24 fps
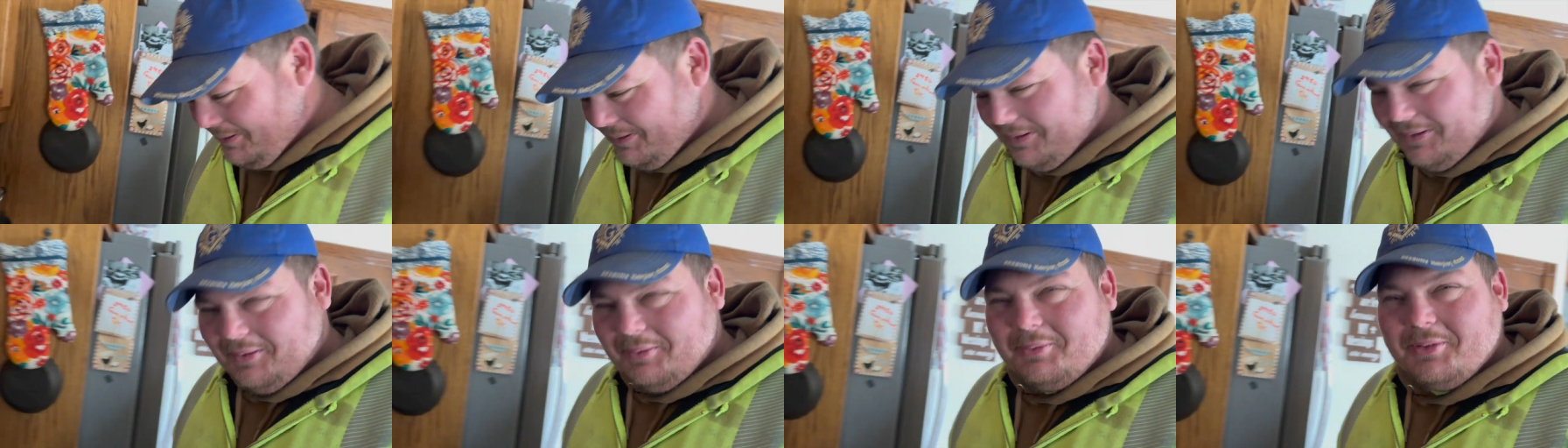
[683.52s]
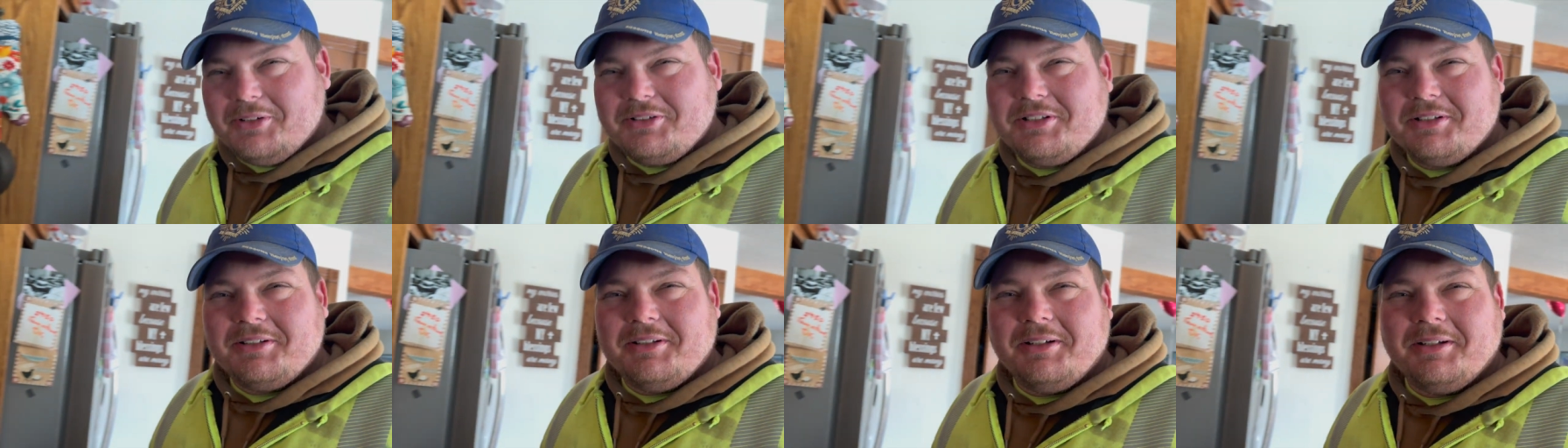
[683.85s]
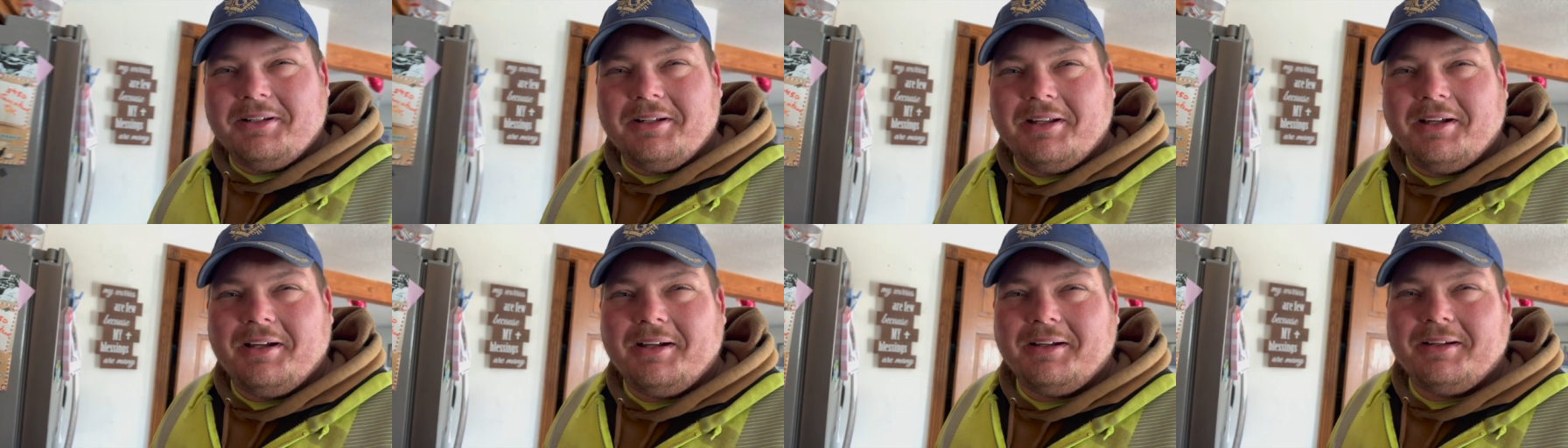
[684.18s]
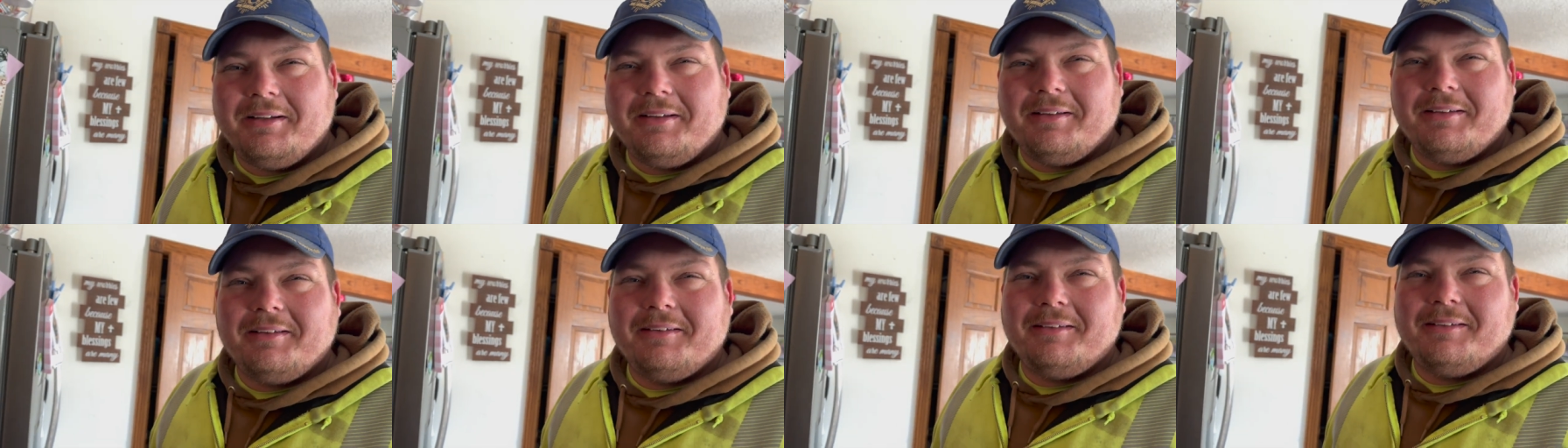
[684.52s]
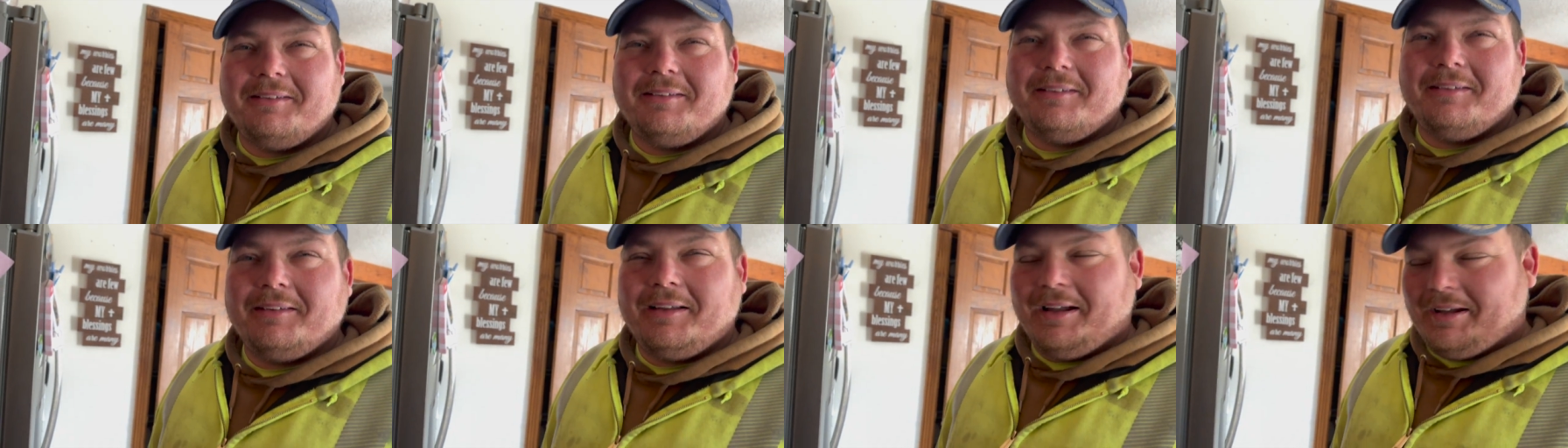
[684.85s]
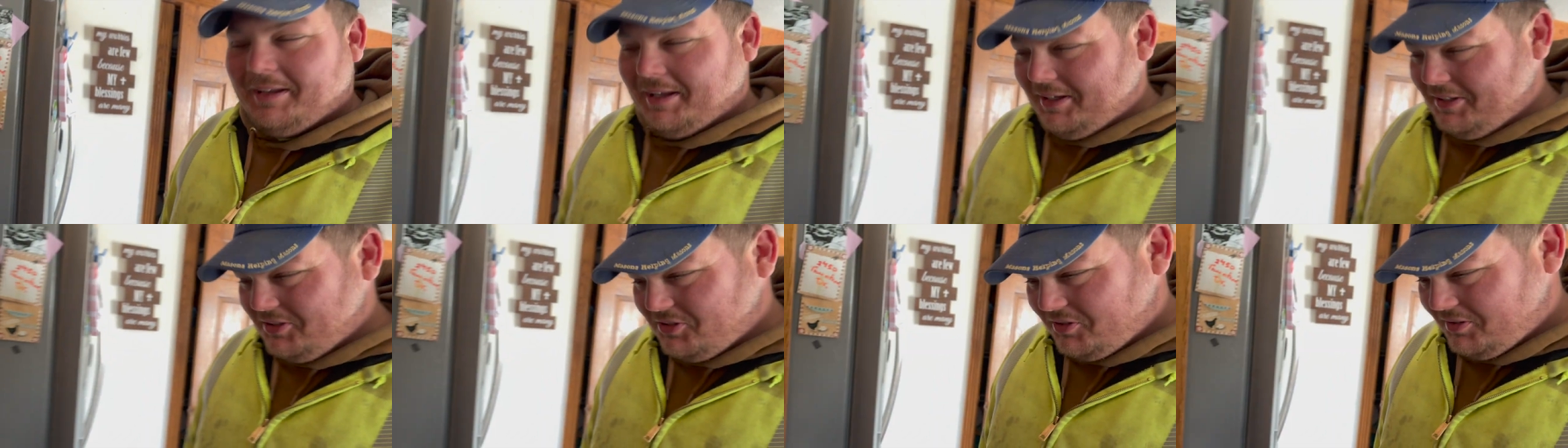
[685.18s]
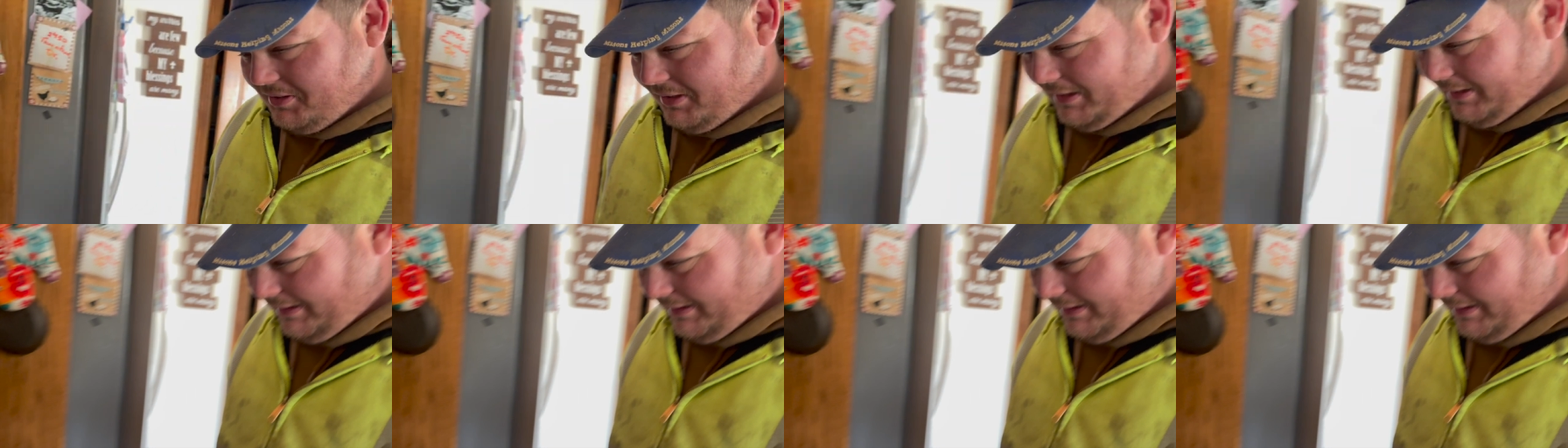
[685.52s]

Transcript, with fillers: looks good. What's it look like? I can't look see it. You